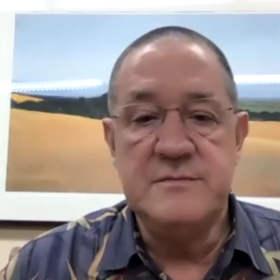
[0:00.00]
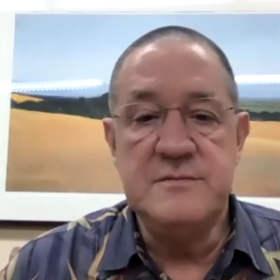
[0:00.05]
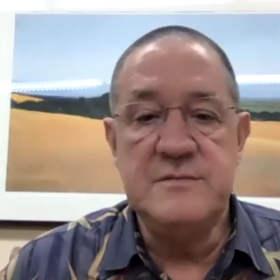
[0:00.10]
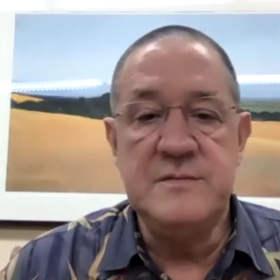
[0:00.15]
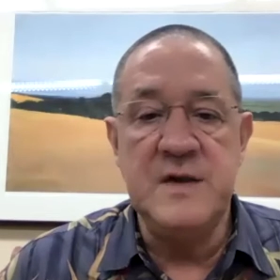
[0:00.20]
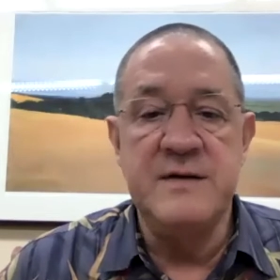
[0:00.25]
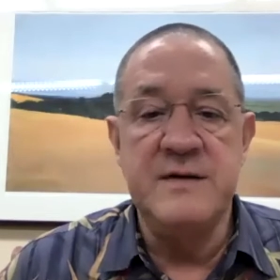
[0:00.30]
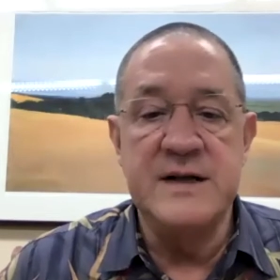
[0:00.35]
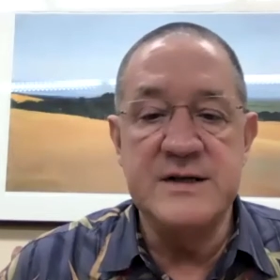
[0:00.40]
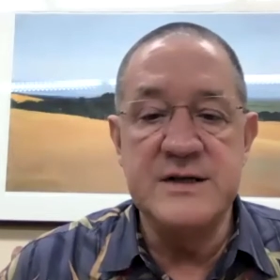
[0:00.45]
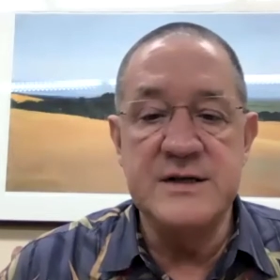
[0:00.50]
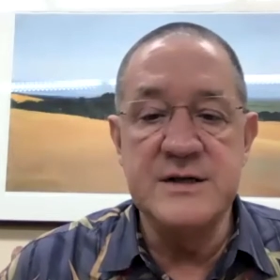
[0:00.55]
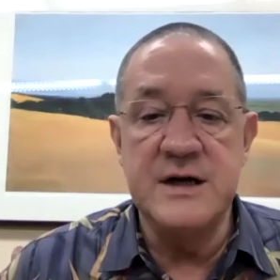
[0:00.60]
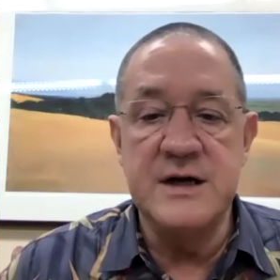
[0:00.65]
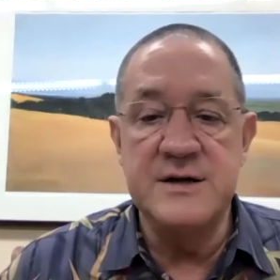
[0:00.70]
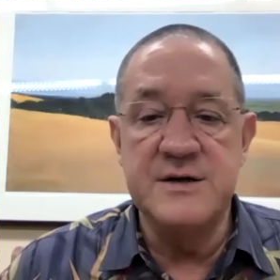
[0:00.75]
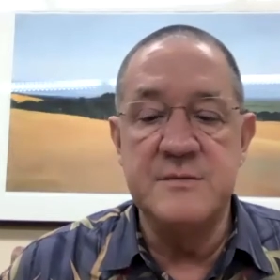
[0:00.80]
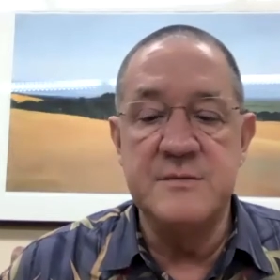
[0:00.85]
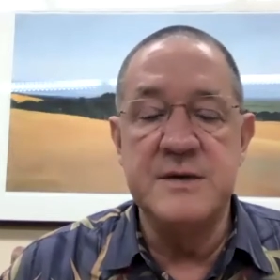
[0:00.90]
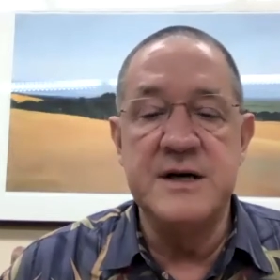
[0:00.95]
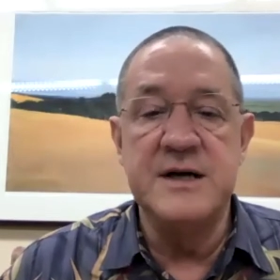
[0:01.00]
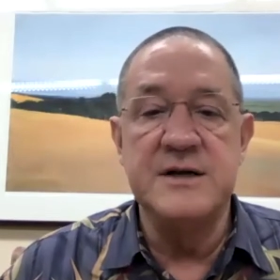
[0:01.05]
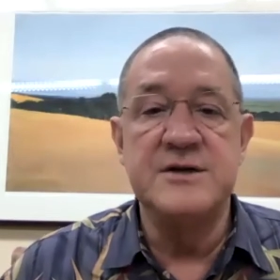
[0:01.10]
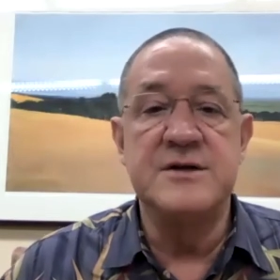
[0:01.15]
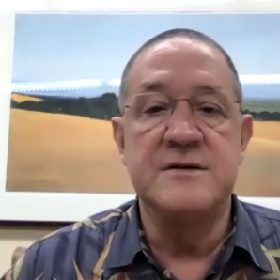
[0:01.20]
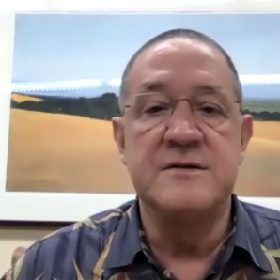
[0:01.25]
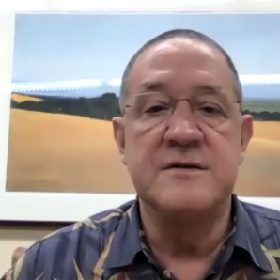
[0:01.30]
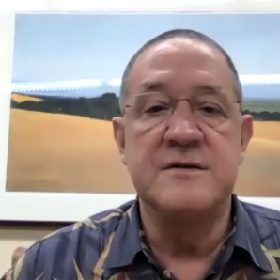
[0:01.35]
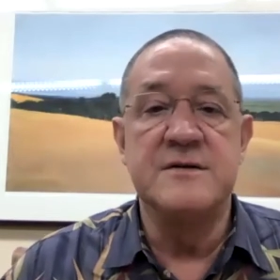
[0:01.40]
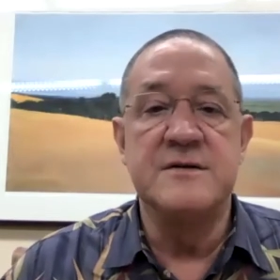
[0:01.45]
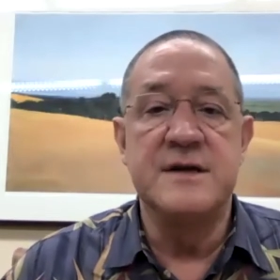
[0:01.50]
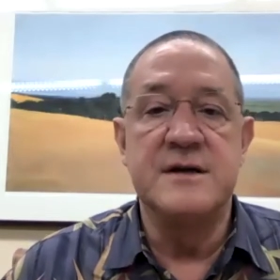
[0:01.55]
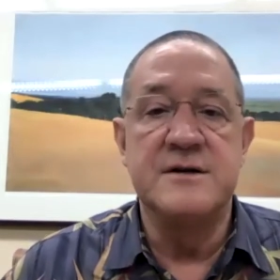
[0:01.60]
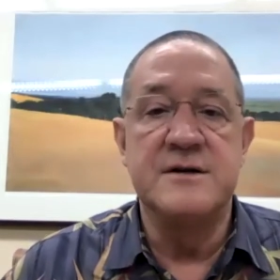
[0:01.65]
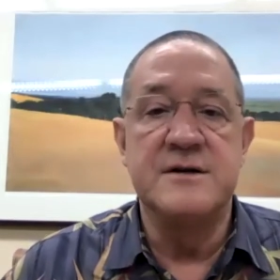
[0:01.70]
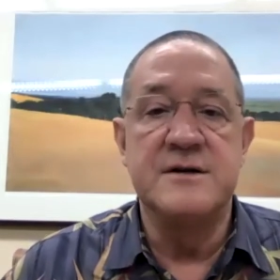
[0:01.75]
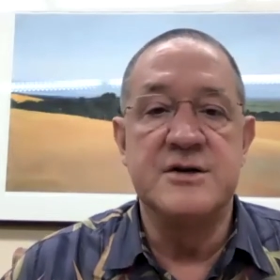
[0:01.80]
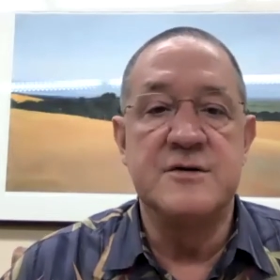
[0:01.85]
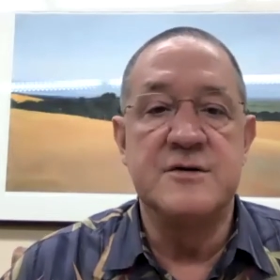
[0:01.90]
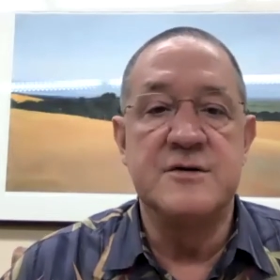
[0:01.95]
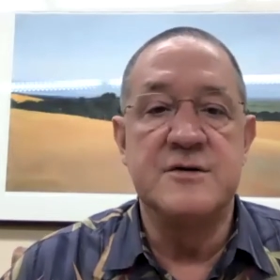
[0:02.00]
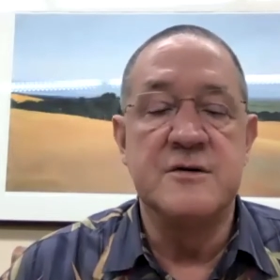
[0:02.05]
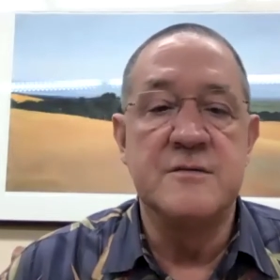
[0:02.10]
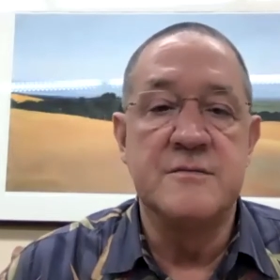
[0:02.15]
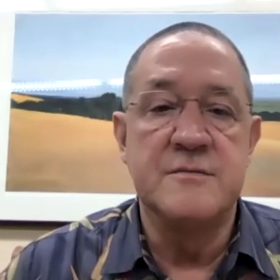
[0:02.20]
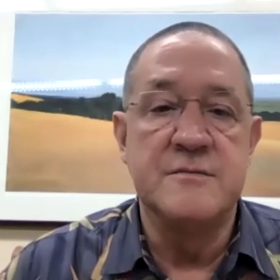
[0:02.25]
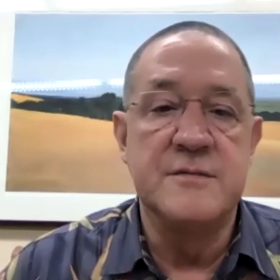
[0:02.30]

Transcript: that's not to mention the additional,